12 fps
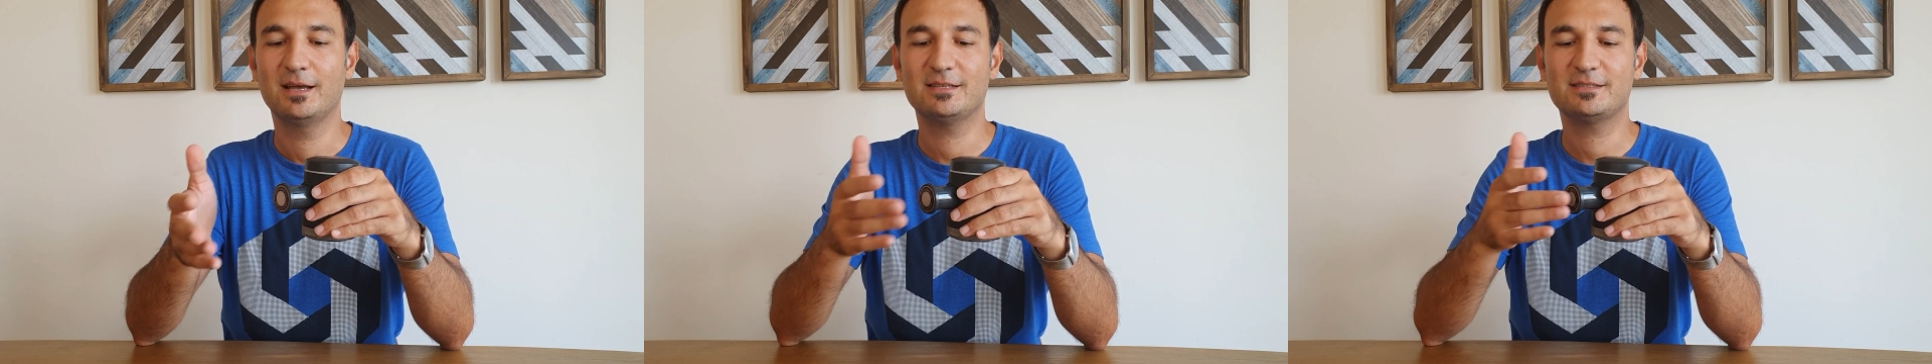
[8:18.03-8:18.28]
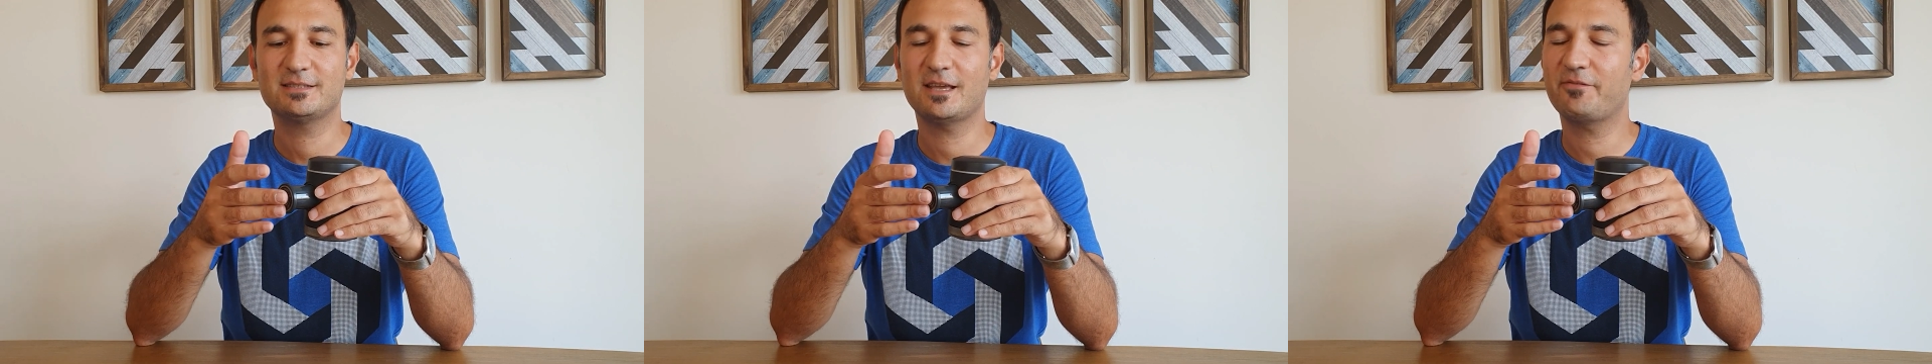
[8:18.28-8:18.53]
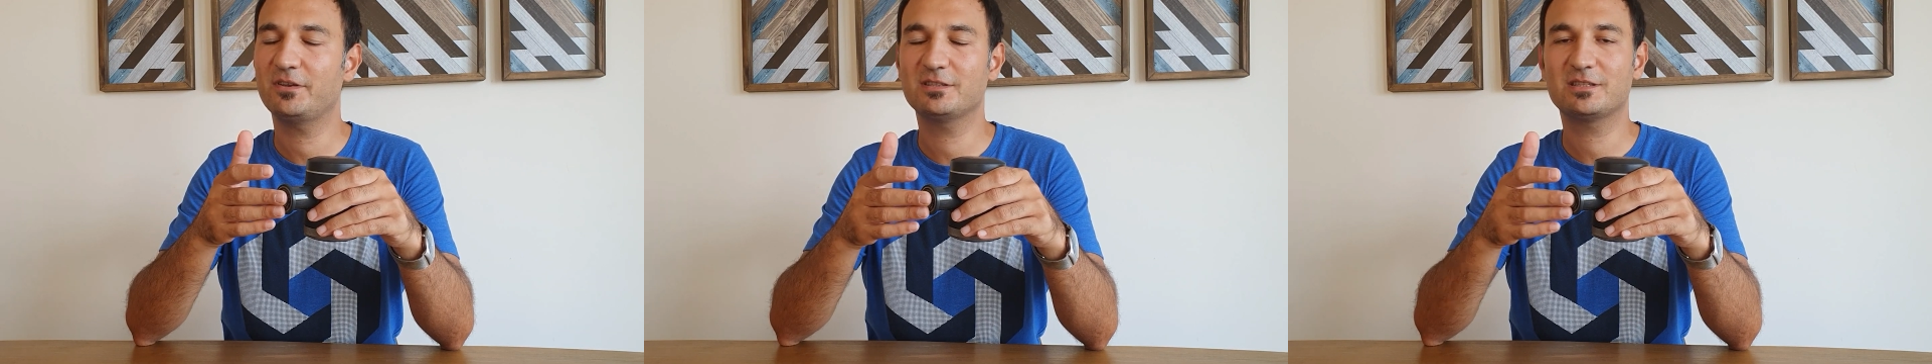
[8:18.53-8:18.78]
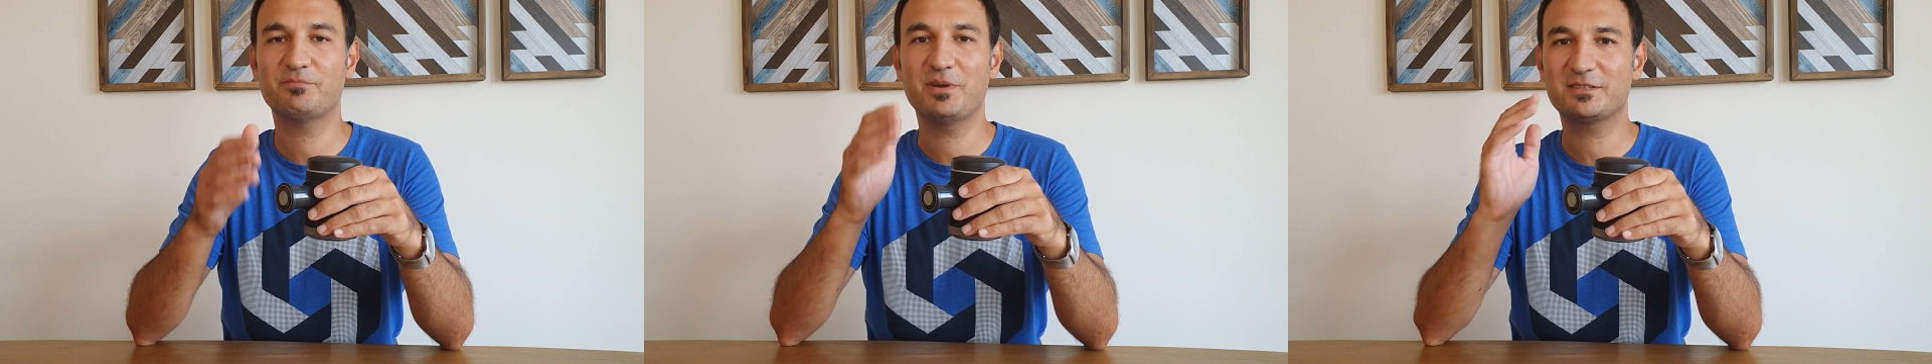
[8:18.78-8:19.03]
It's
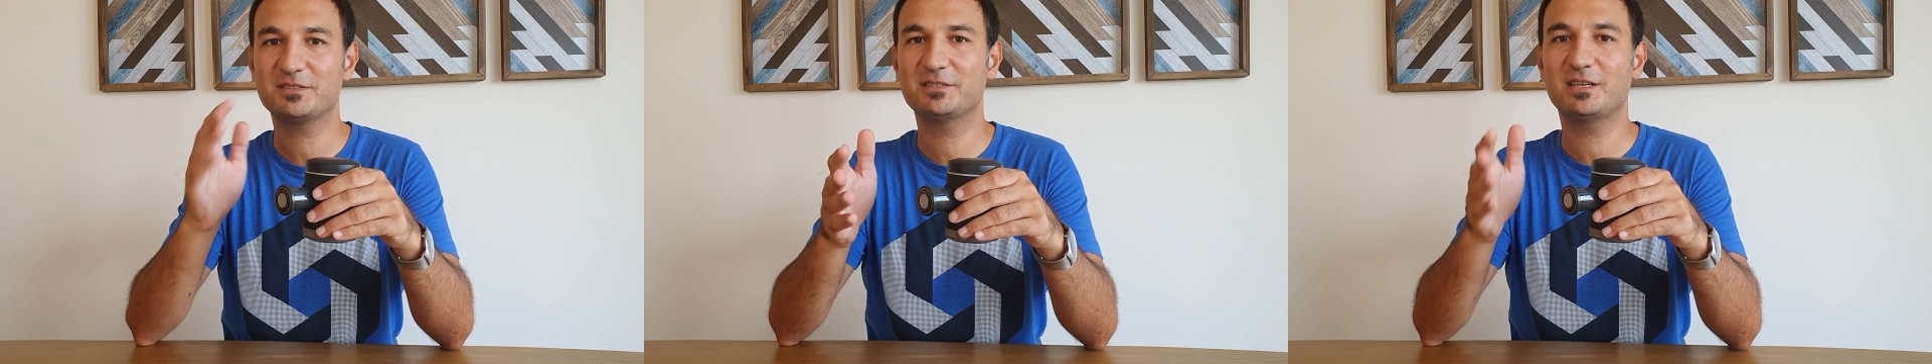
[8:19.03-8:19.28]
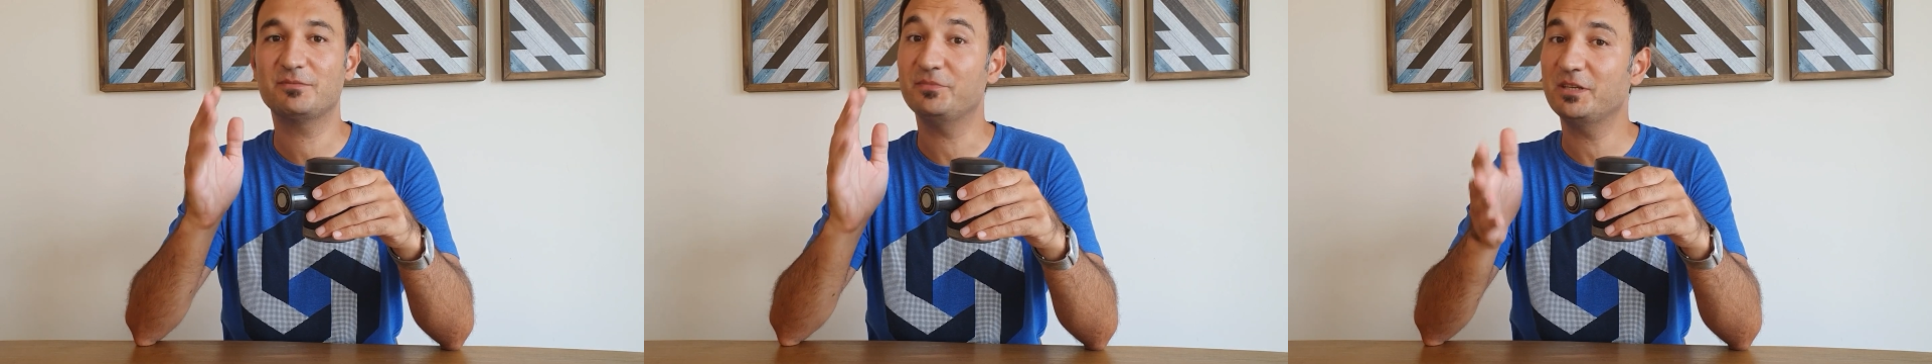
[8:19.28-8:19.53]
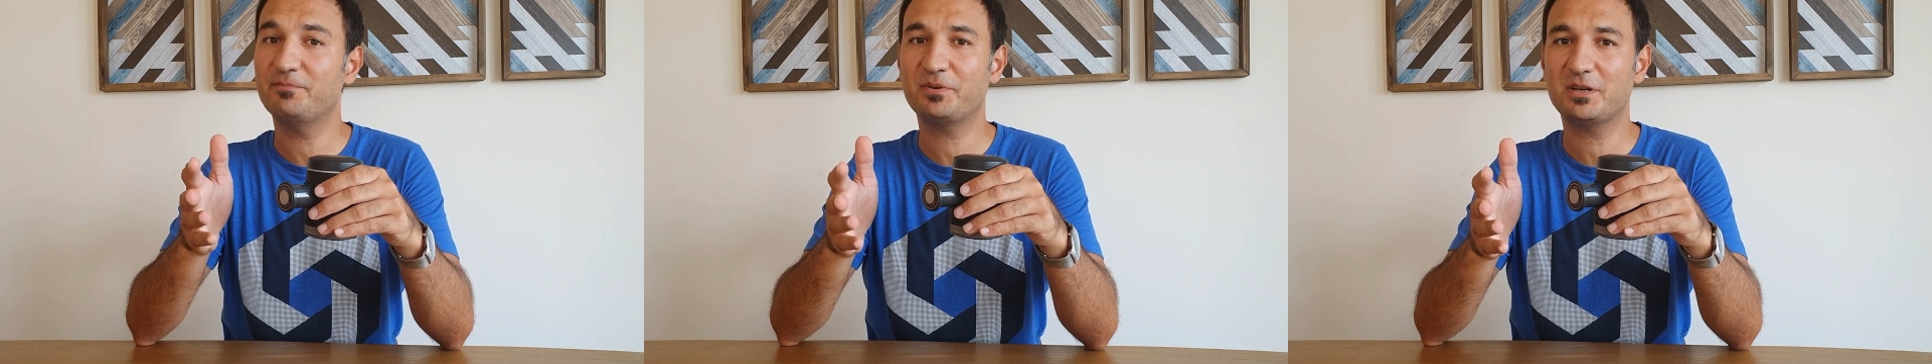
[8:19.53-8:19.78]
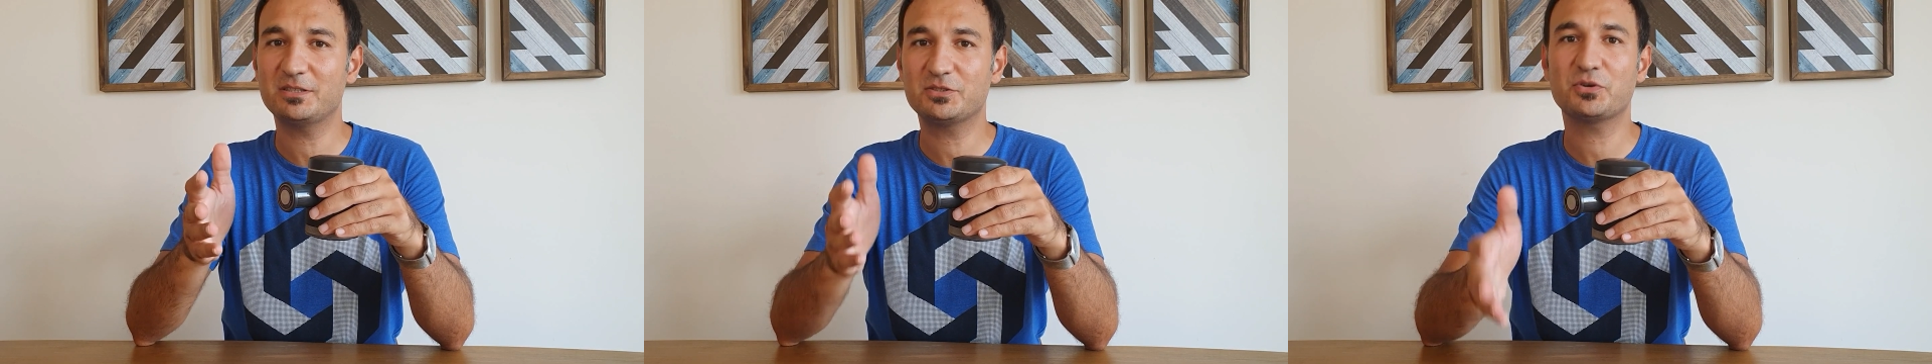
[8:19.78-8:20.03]
definitely better than
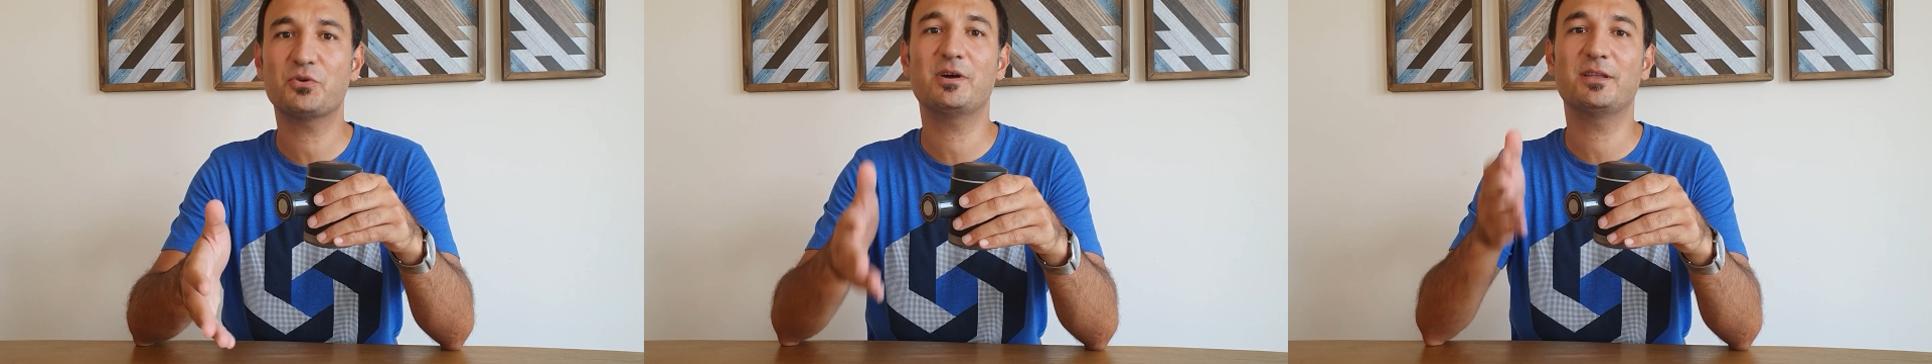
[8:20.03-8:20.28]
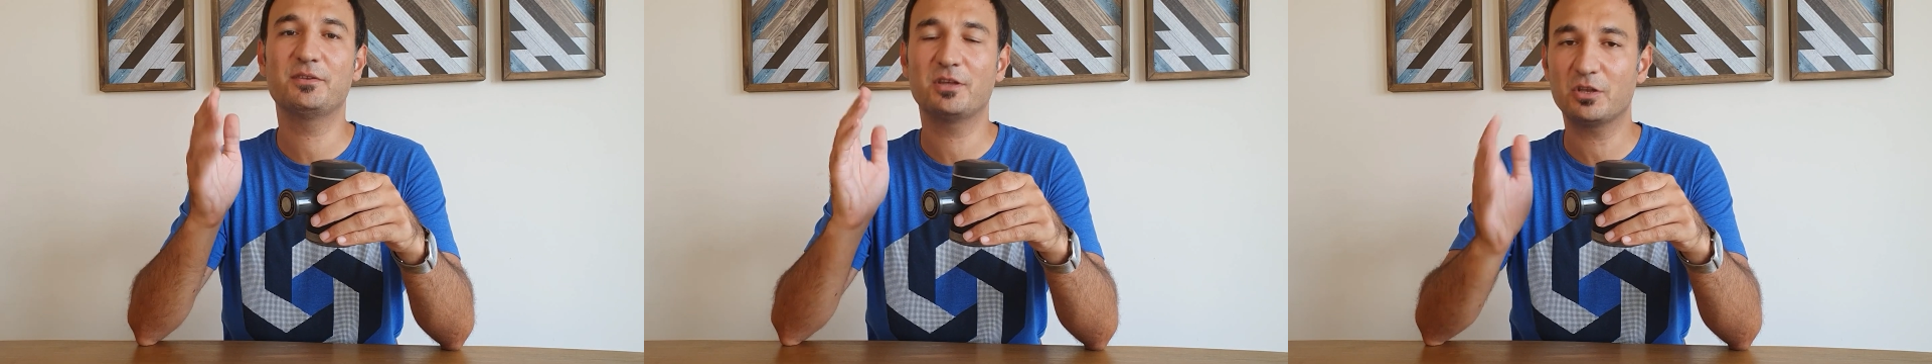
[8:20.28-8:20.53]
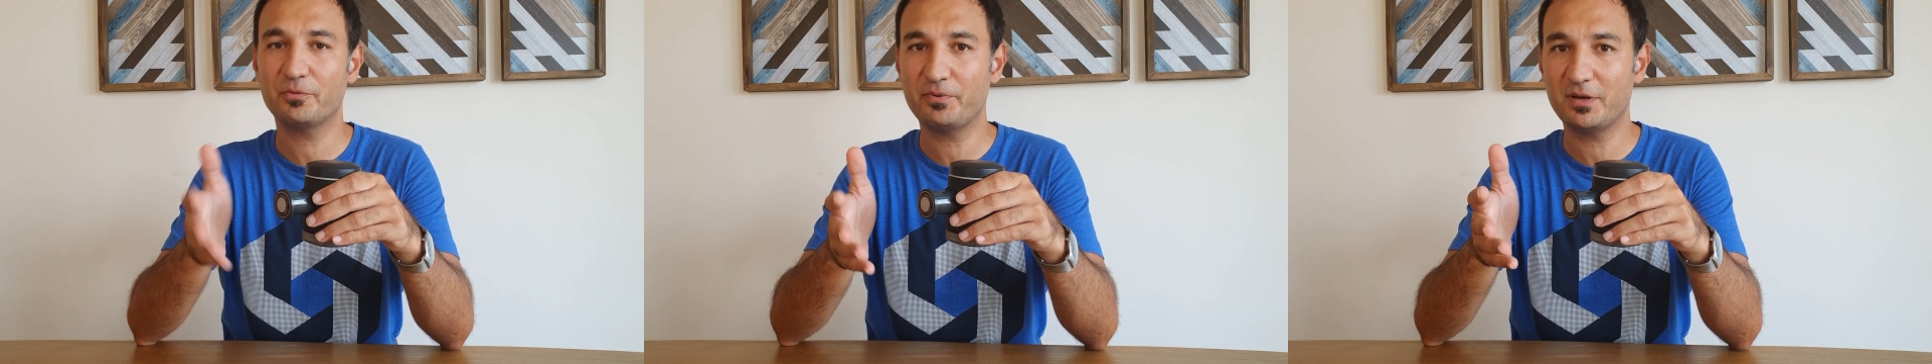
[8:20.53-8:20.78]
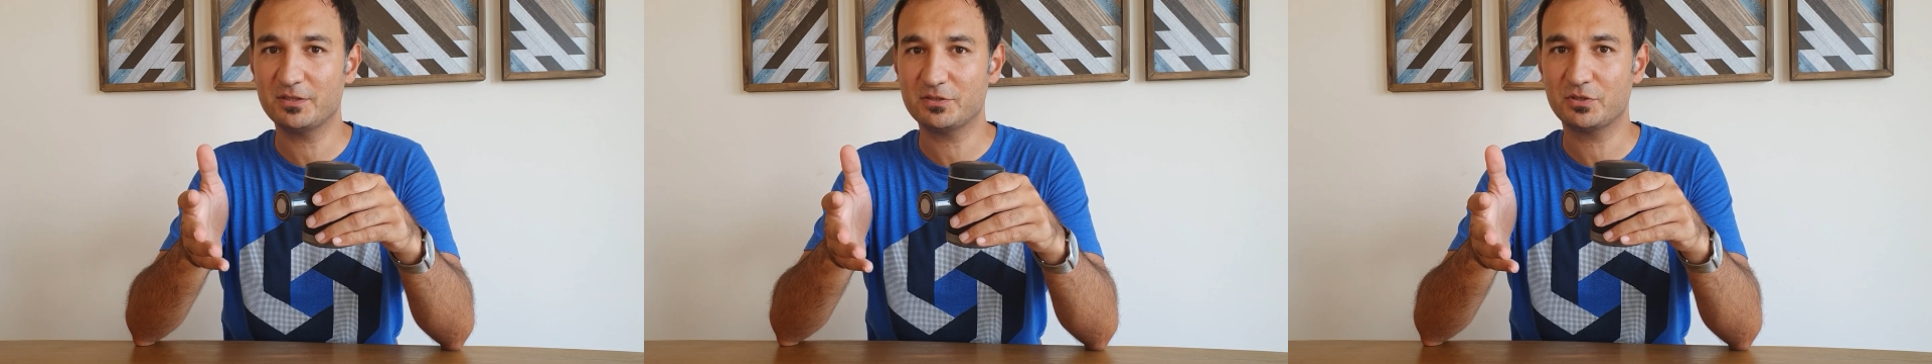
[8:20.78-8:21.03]
Minipresso and
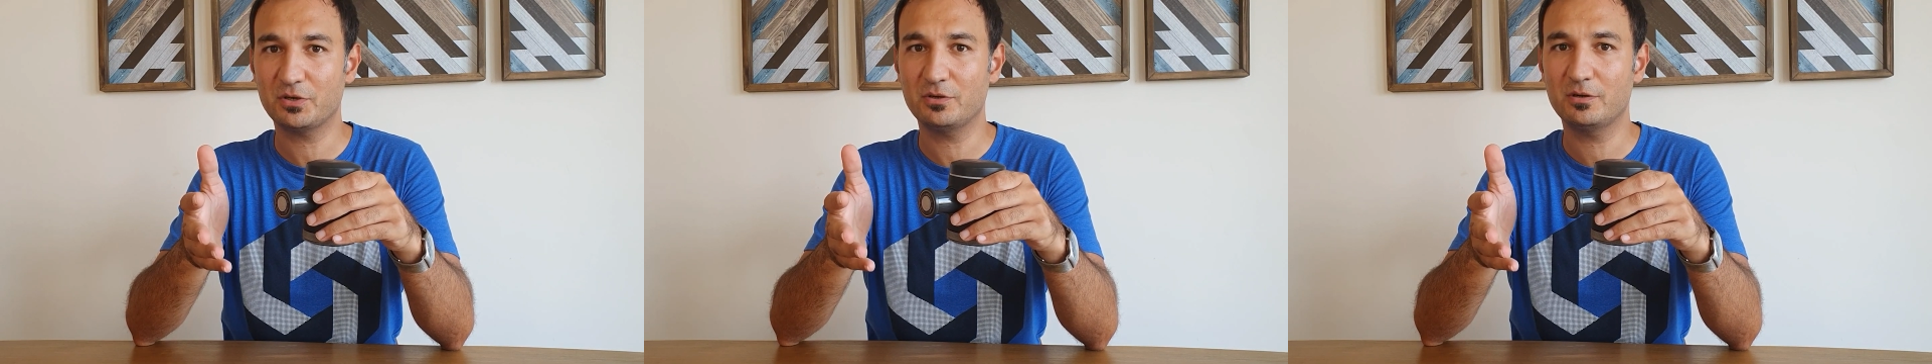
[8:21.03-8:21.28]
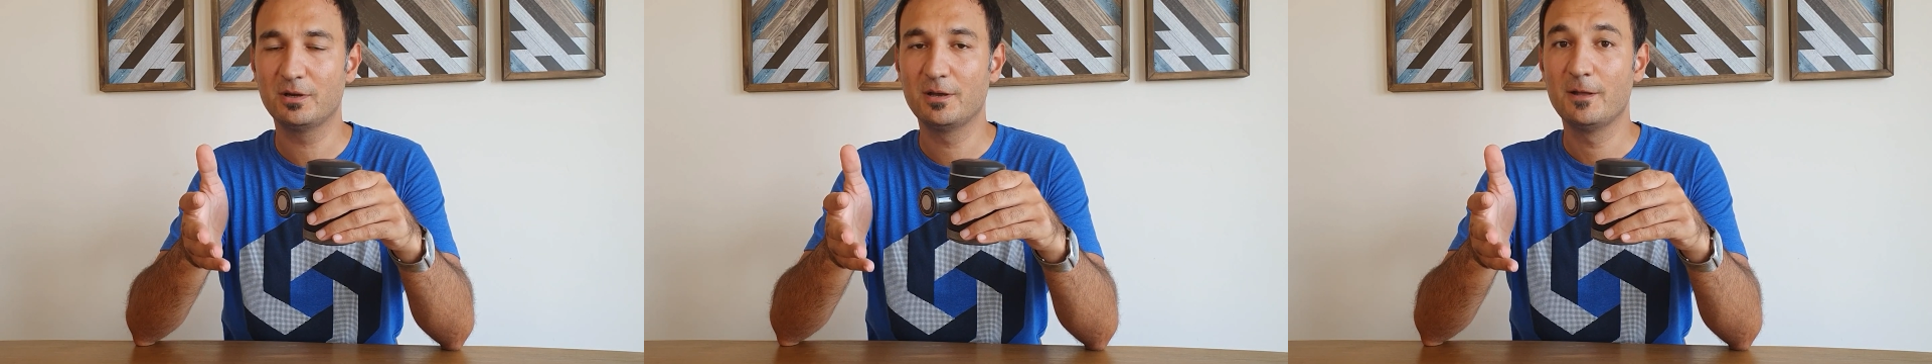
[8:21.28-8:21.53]
Nanopresso.